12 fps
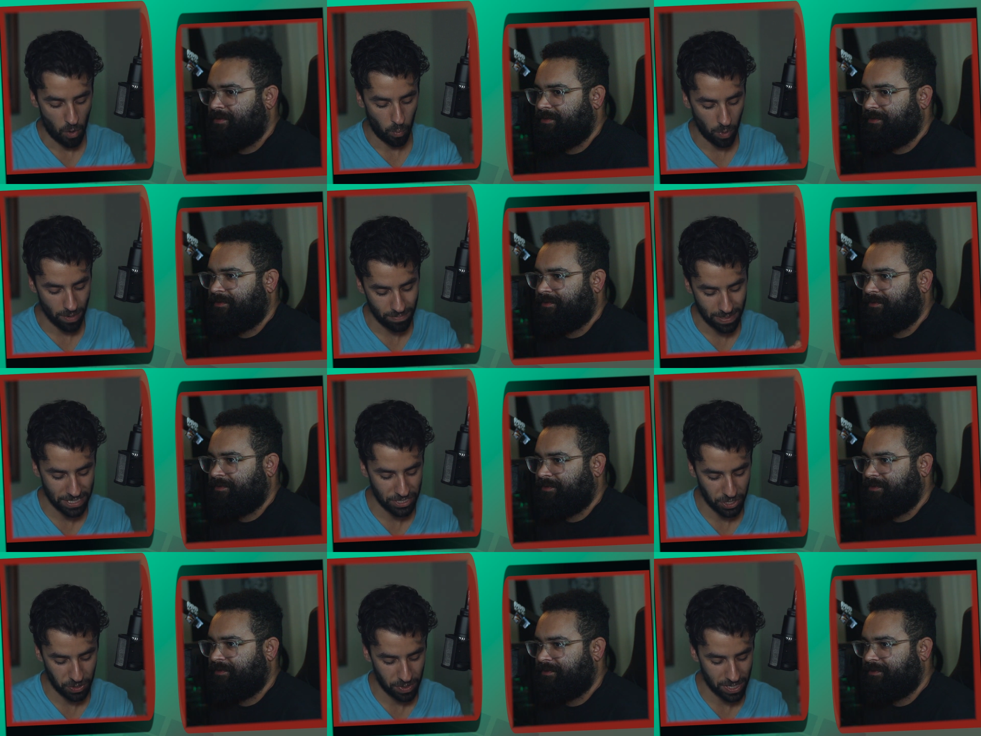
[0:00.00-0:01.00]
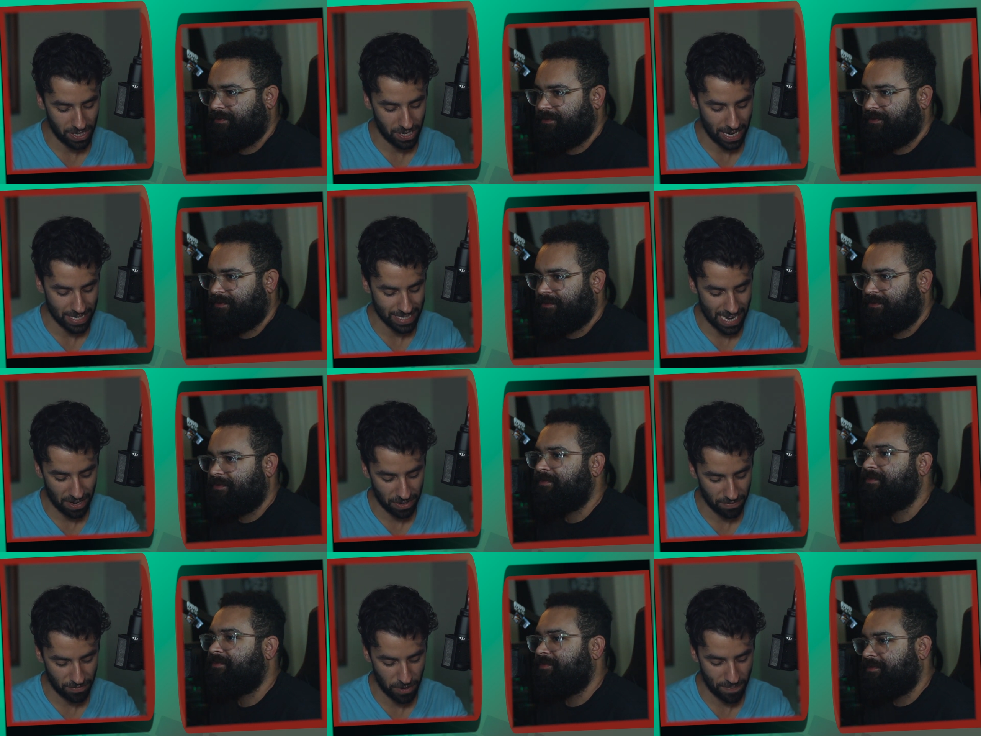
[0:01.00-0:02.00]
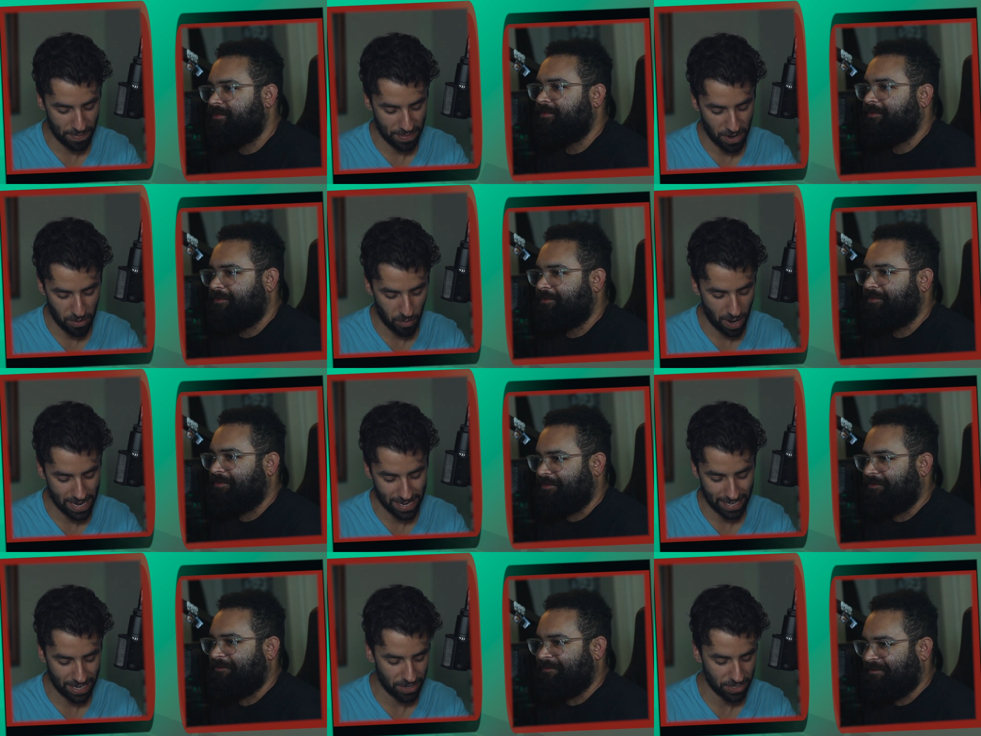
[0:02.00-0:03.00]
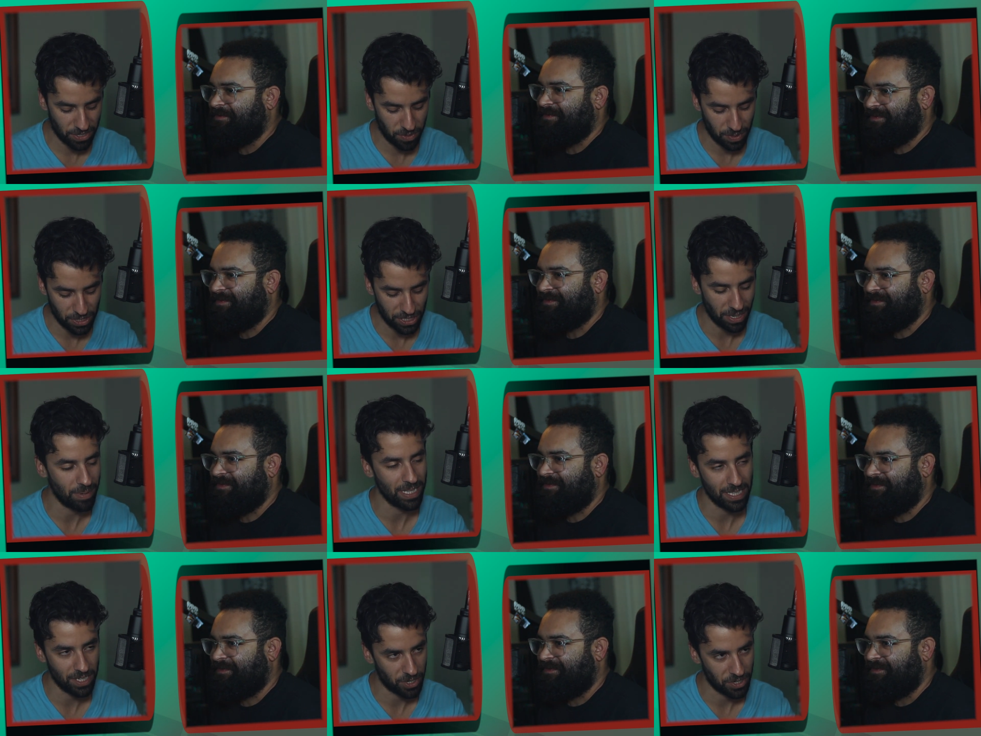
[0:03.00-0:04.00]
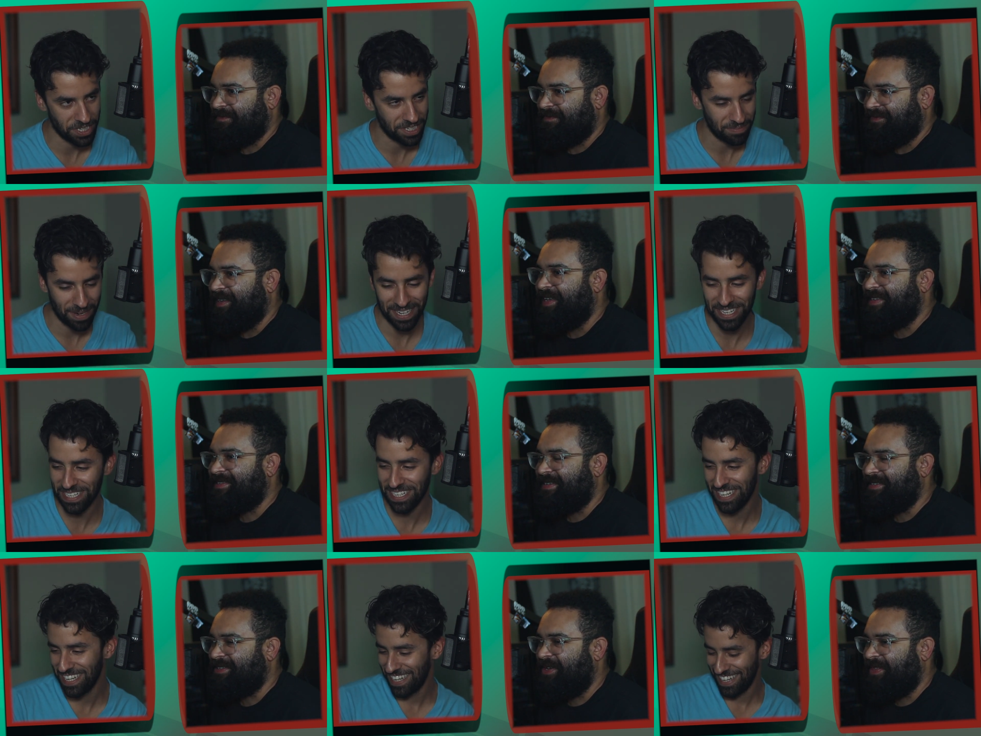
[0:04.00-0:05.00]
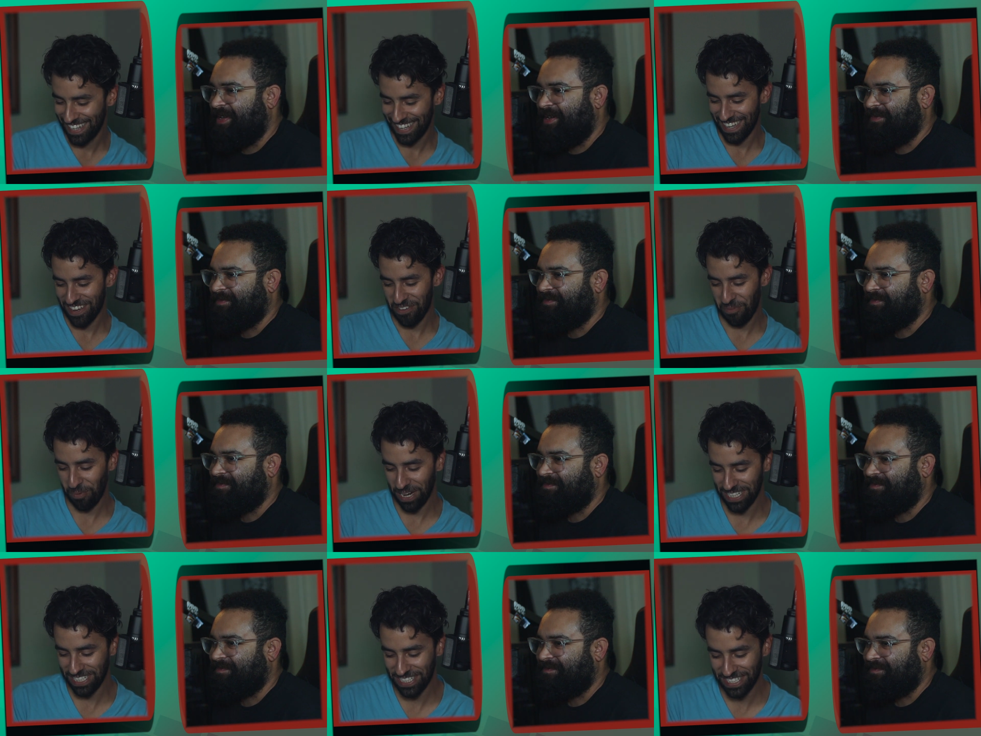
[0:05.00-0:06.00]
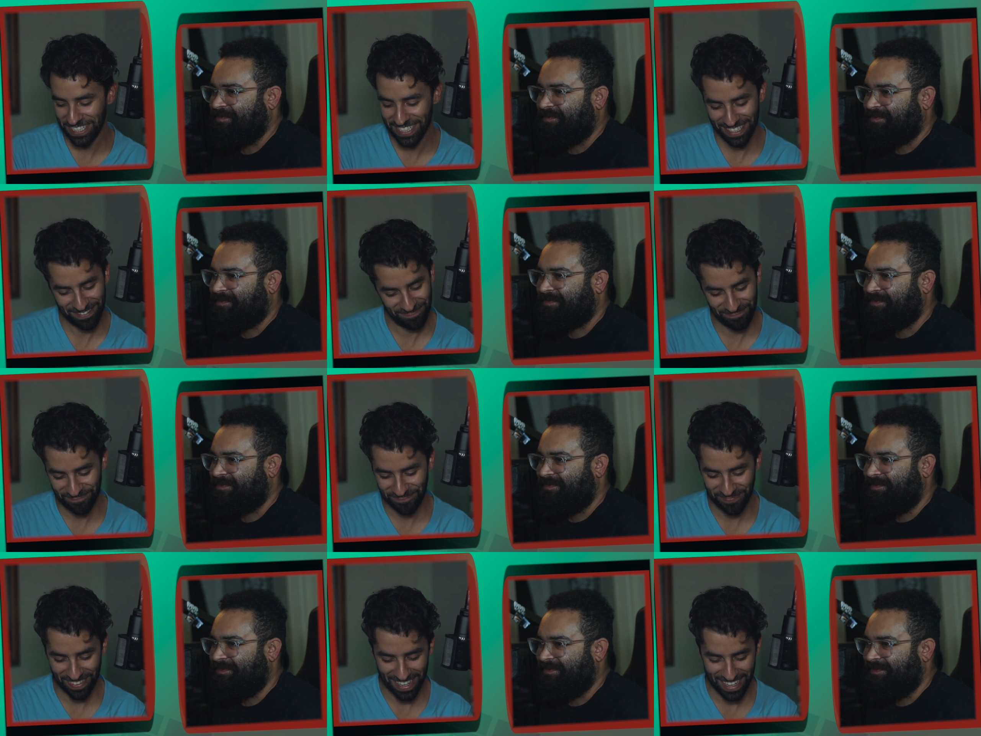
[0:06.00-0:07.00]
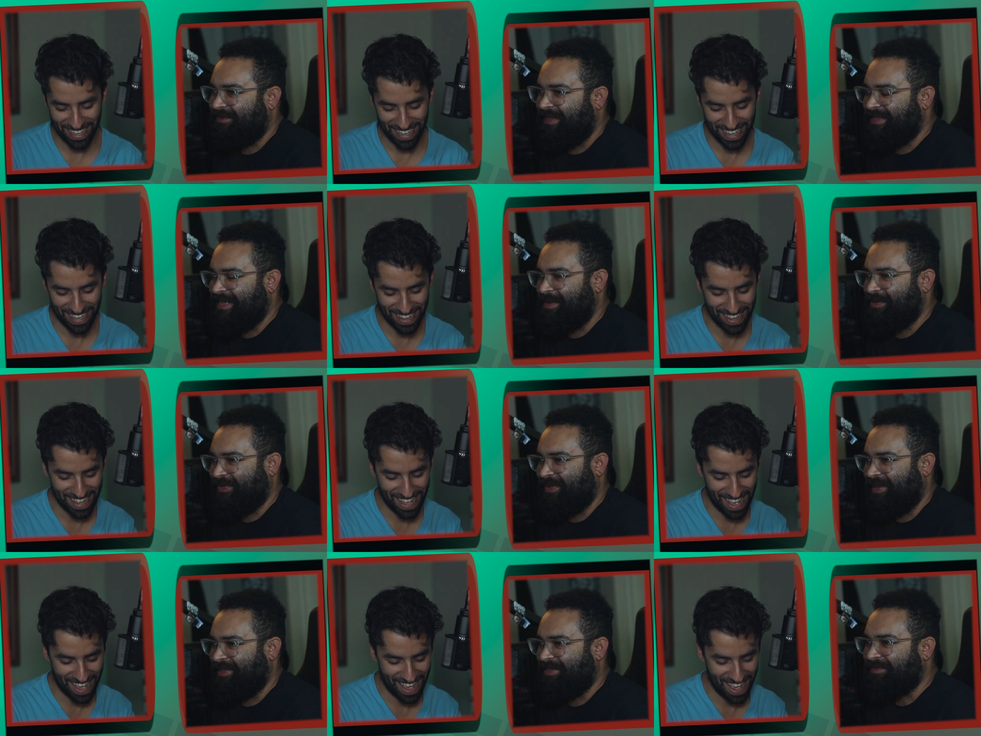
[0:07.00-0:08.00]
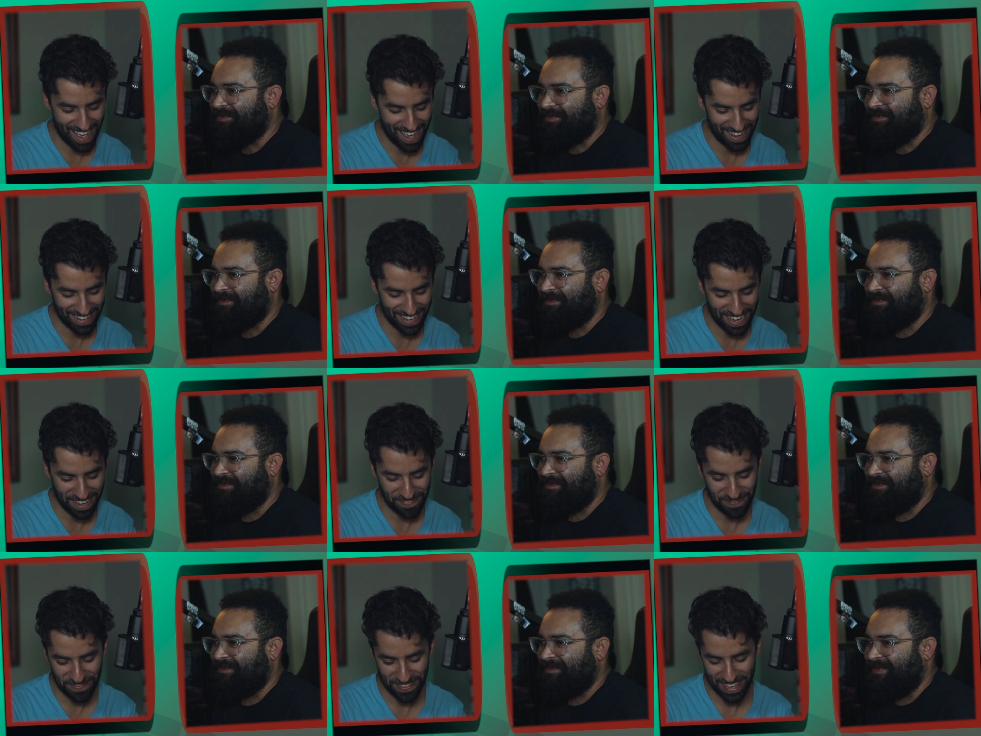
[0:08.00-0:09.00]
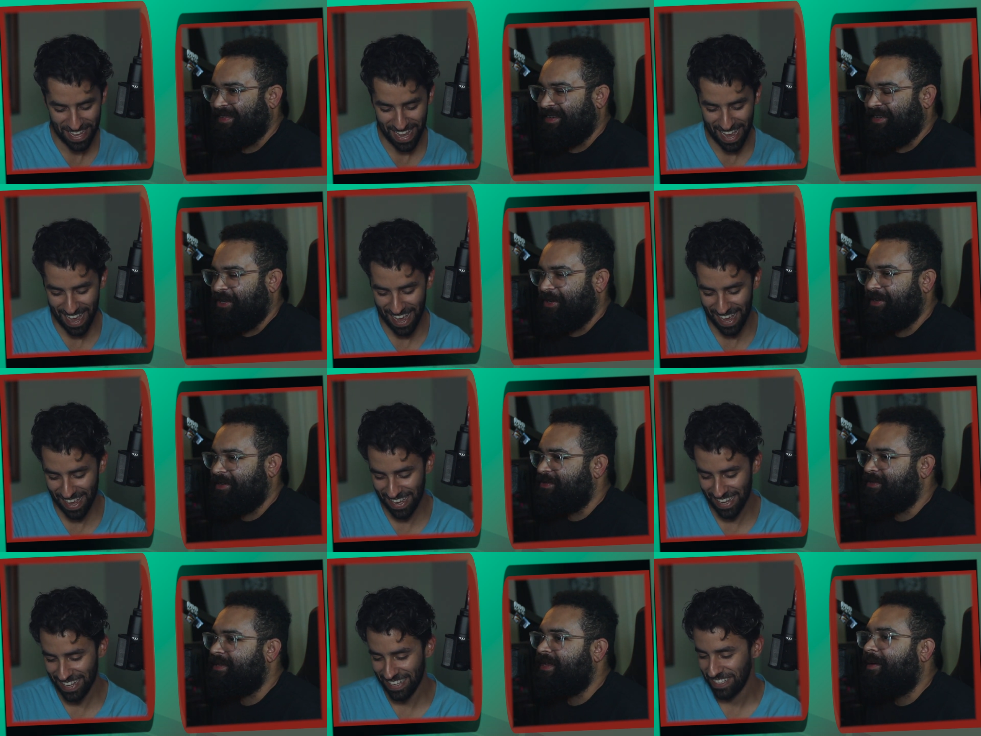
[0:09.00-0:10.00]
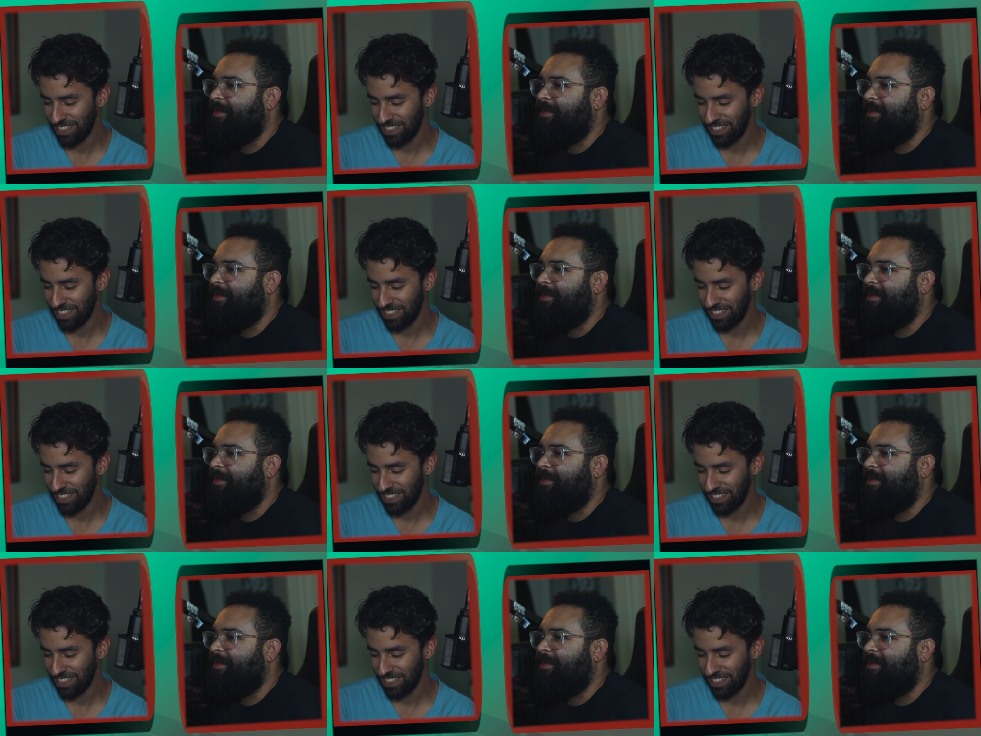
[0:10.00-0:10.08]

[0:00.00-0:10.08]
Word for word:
Speaker 1: One Piece showrunner has now confirmed that they are writing a character with Jamie Lee Curtis
Speaker 2: in mind. Yes, I saw that. Which seems fun. Heck yeah. You you see how